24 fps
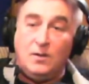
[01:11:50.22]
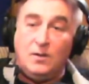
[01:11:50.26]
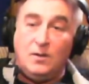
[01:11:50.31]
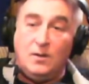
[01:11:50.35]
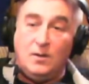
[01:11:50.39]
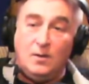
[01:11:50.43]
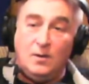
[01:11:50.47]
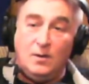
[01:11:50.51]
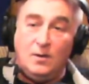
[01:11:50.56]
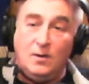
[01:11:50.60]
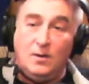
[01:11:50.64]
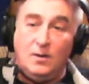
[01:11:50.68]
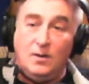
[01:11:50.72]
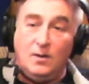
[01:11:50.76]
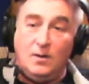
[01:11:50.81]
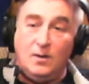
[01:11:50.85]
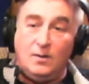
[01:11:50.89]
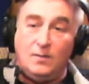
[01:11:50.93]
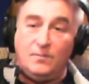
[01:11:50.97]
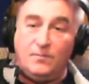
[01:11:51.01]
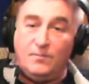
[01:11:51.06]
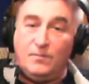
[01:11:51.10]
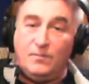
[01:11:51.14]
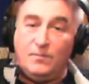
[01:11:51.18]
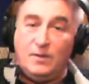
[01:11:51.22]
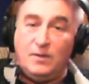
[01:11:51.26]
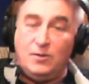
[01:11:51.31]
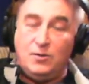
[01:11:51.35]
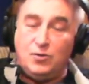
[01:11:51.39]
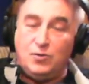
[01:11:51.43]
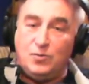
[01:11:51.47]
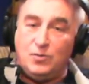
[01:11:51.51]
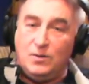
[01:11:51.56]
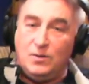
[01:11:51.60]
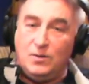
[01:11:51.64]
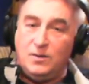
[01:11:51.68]
Uh,
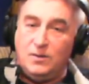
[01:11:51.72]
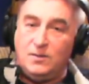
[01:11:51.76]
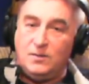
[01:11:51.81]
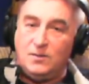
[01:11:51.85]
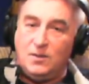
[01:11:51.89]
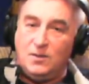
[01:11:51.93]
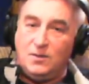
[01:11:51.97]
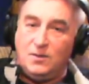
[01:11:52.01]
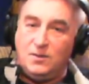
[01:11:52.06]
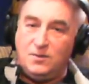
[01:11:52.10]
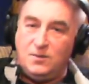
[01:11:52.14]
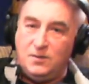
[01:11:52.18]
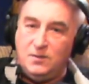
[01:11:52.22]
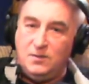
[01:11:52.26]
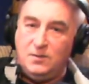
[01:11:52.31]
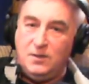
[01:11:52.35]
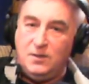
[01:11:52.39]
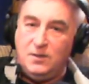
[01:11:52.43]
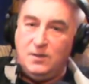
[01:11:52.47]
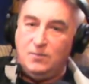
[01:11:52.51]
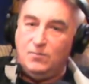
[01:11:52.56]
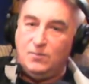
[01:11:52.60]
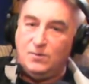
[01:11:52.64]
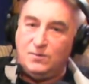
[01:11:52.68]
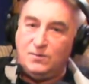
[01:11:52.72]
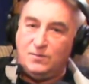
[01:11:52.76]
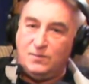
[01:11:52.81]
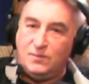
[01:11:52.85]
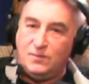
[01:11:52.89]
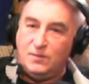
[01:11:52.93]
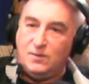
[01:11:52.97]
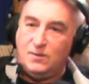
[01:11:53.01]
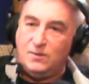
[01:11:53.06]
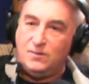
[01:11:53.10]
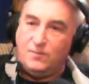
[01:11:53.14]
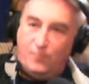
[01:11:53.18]
initially, a, a C D was
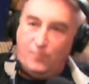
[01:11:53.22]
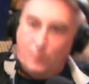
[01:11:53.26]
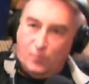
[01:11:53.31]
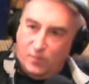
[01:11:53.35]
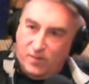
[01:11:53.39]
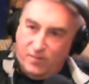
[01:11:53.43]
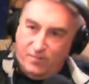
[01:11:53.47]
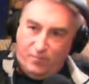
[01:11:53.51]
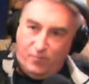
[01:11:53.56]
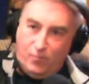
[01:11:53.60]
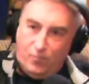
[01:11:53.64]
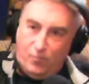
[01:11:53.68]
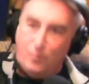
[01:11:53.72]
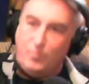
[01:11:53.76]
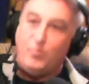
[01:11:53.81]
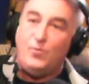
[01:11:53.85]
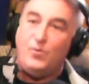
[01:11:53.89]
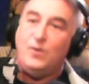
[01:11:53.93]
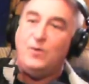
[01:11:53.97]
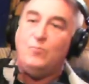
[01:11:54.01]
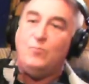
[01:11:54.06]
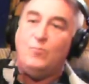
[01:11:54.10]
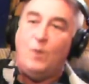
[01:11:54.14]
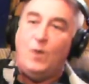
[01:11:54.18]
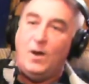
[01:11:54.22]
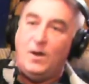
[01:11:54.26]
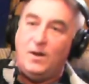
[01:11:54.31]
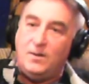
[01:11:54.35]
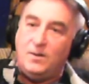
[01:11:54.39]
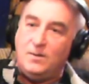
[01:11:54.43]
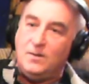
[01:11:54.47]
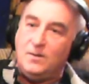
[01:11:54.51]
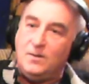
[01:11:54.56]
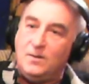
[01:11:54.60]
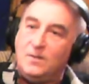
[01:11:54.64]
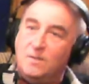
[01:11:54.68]
is forty-four point
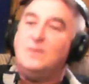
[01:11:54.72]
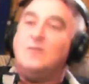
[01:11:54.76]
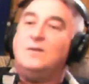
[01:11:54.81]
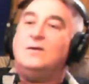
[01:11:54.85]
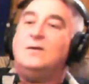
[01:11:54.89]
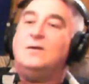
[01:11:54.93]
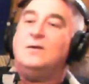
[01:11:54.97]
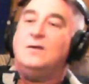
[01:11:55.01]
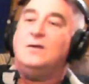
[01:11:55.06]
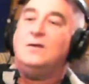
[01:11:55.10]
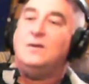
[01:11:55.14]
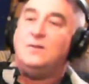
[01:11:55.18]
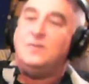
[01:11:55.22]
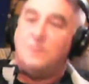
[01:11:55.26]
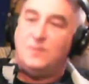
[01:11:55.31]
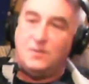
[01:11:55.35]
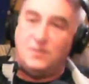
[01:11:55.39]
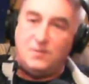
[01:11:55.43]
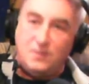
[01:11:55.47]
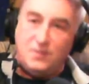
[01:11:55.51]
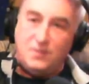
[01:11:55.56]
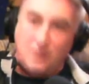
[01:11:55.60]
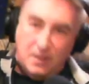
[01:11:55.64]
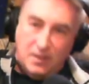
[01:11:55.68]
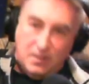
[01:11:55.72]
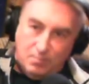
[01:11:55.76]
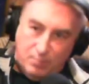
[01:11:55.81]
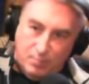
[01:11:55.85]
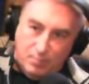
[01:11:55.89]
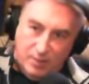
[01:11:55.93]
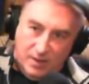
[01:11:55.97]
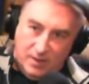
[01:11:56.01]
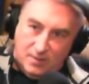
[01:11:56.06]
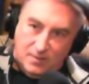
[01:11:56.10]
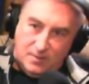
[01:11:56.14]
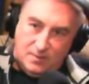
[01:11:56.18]
one, sixteen
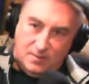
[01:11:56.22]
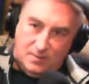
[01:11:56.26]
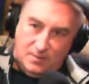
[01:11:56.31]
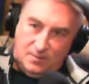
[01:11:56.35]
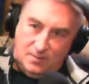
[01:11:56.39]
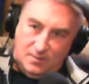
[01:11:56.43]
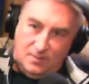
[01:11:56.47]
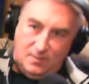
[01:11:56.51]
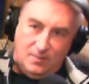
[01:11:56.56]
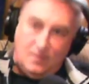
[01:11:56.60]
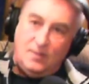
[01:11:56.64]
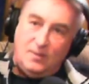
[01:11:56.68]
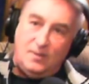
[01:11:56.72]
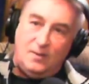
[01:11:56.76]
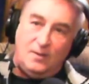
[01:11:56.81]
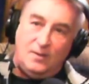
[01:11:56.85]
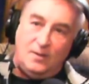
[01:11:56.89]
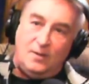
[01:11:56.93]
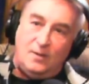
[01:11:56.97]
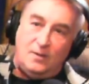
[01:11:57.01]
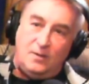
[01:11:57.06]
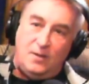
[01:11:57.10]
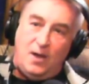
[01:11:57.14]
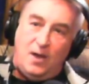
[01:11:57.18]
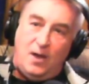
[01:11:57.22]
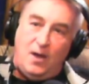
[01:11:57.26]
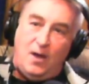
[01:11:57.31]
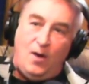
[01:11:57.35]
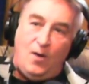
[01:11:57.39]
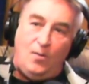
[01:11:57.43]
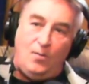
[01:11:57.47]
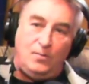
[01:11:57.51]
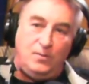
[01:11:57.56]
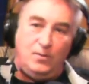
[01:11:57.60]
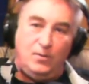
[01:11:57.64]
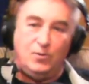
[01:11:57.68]
bit.
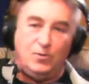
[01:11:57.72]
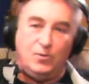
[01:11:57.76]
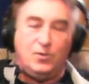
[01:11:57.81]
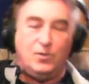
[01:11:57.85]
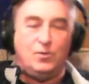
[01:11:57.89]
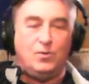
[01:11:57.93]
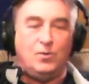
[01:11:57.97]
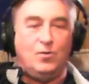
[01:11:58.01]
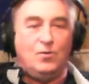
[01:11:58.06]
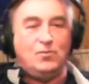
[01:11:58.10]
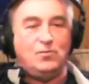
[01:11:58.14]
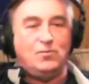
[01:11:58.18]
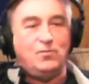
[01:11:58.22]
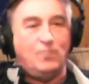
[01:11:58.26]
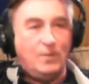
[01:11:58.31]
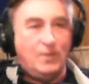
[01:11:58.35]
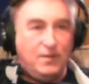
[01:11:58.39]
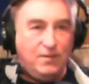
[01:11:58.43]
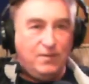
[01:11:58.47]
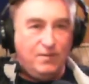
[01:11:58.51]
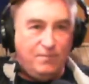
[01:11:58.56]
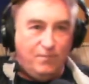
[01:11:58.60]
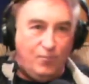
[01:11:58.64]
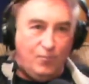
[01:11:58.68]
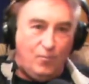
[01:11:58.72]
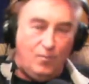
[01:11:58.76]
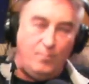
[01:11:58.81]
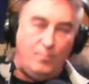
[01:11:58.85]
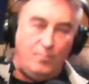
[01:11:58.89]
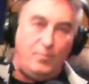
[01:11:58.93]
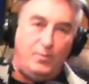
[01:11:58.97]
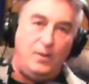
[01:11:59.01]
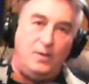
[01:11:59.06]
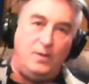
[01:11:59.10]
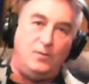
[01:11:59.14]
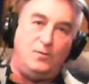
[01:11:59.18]
Now you can go twenty-four
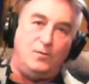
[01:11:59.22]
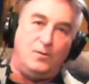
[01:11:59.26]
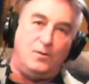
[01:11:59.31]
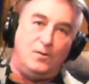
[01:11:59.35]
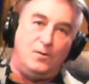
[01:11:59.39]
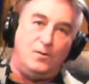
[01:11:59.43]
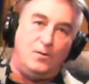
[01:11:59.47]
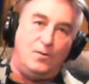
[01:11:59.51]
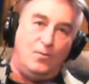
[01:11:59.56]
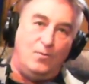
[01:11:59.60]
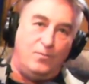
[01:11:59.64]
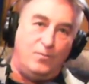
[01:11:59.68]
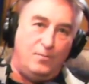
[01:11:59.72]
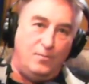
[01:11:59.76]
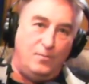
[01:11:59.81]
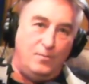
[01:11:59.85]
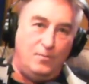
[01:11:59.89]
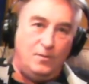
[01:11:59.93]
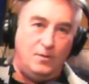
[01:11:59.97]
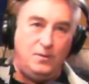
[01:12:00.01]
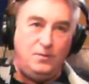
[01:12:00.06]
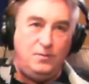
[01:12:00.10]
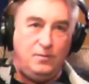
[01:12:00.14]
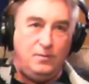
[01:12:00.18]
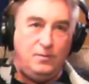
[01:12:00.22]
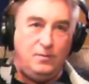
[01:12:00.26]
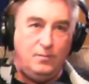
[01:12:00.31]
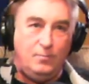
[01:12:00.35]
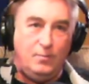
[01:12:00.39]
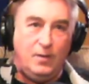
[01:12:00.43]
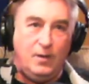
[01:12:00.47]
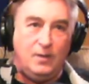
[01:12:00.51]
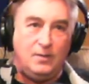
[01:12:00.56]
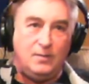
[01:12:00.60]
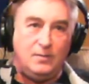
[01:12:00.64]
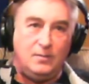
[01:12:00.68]
bit, you can go thirty-two
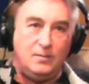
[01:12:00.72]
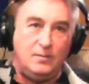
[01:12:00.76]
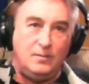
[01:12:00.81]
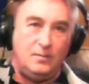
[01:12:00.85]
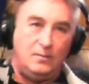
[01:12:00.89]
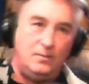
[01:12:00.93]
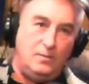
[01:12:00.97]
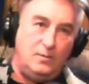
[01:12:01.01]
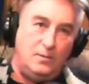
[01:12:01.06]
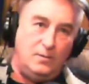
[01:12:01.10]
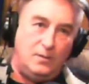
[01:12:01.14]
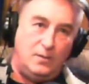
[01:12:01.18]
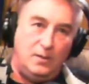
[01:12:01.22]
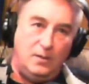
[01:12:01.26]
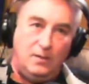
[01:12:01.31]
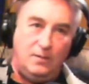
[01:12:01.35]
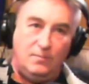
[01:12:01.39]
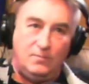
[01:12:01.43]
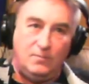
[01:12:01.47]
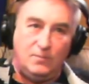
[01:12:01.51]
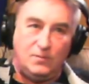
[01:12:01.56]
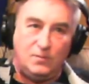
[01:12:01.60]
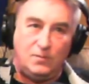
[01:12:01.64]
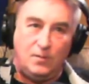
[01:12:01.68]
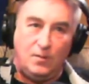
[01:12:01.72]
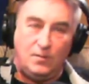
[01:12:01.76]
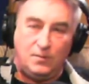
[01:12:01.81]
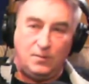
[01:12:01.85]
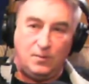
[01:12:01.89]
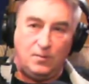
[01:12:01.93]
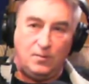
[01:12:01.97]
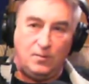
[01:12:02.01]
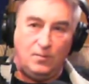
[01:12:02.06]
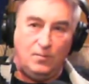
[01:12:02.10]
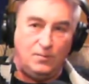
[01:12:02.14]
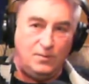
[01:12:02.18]
bit, you can even start to
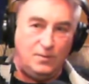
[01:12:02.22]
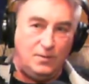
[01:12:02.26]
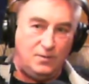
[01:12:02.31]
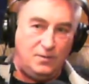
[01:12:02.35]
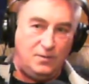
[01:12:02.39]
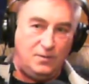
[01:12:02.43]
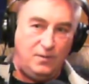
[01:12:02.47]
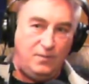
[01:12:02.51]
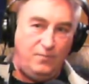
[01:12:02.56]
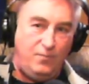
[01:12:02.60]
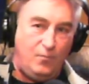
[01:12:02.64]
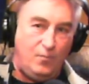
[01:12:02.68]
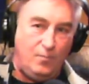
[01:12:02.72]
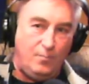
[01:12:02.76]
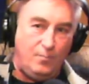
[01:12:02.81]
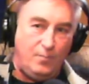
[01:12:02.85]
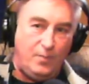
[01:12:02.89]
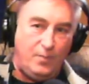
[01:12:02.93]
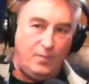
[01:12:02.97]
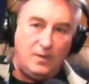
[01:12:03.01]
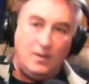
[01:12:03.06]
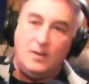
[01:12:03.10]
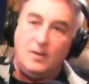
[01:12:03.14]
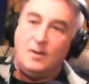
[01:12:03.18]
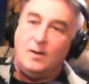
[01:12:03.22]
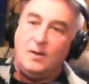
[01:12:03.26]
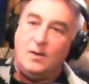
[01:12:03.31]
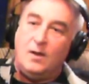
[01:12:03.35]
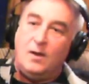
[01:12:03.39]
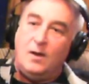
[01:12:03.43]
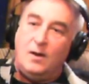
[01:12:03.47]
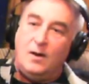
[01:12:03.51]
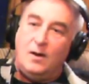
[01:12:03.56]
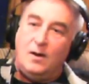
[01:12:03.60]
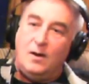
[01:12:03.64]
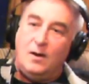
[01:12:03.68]
go sixty-four bit,
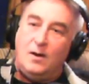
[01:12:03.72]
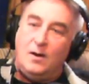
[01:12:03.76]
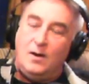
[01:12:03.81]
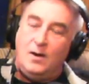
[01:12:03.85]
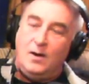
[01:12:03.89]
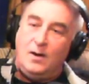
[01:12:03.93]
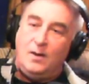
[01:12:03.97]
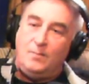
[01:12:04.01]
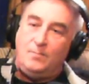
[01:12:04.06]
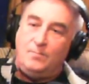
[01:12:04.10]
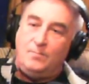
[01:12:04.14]
uh,